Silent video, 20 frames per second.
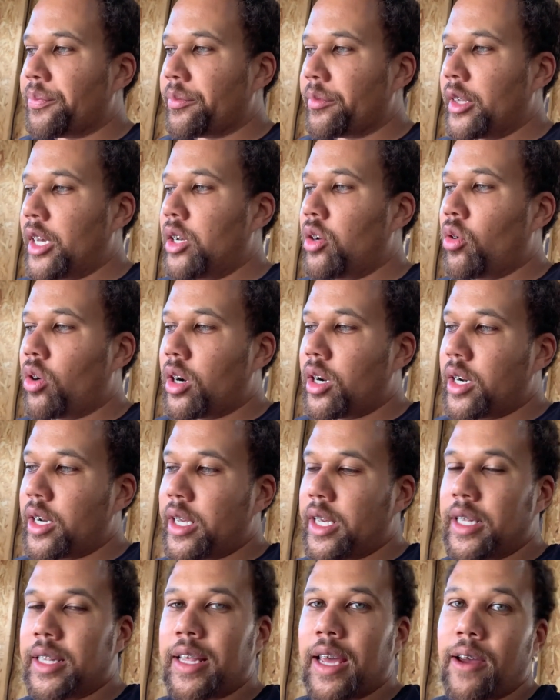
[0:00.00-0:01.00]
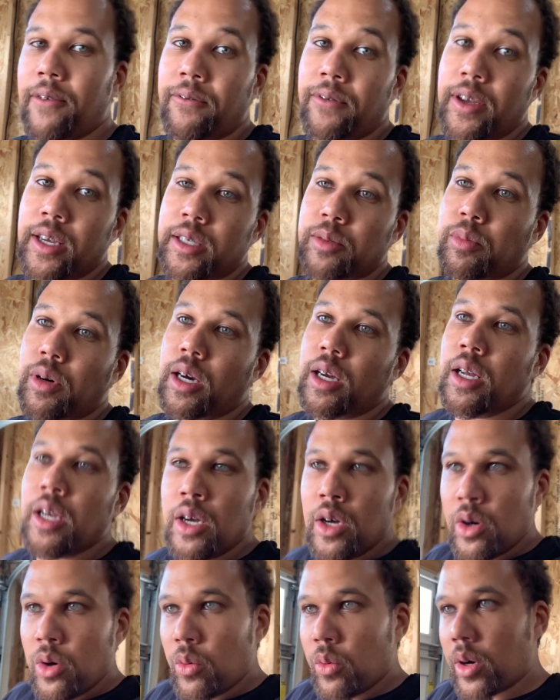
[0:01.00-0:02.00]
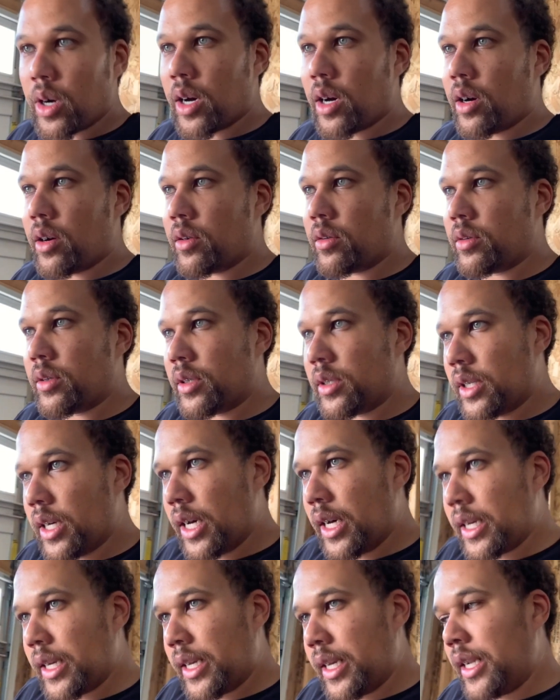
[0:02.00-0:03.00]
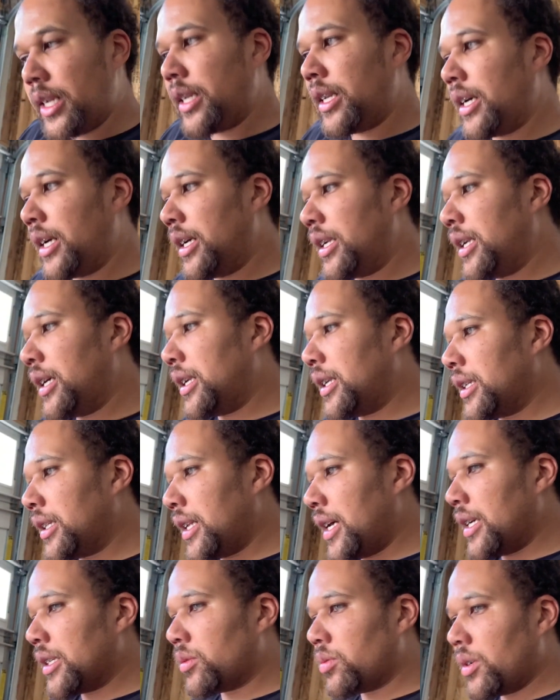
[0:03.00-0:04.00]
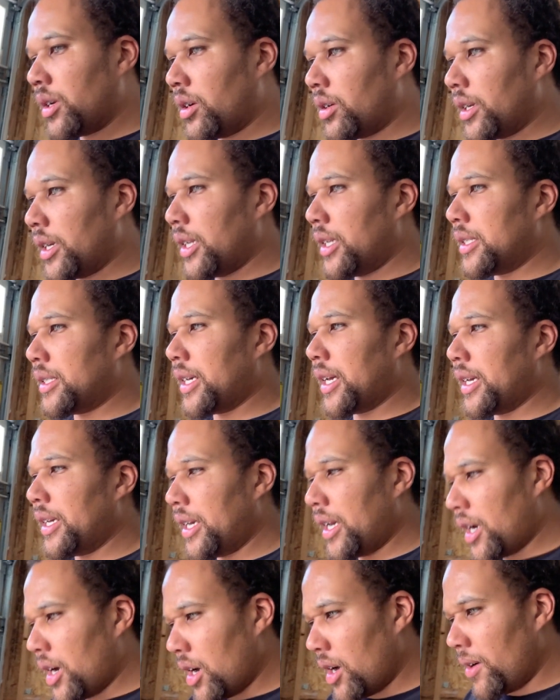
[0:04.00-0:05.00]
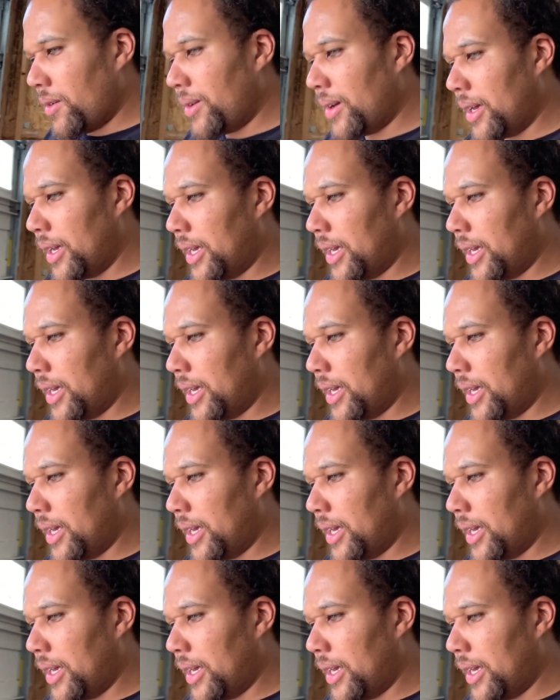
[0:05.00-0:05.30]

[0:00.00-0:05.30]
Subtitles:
in order to get that fixed. But we're gonna get it done nonetheless. We're gonna get it taken care of.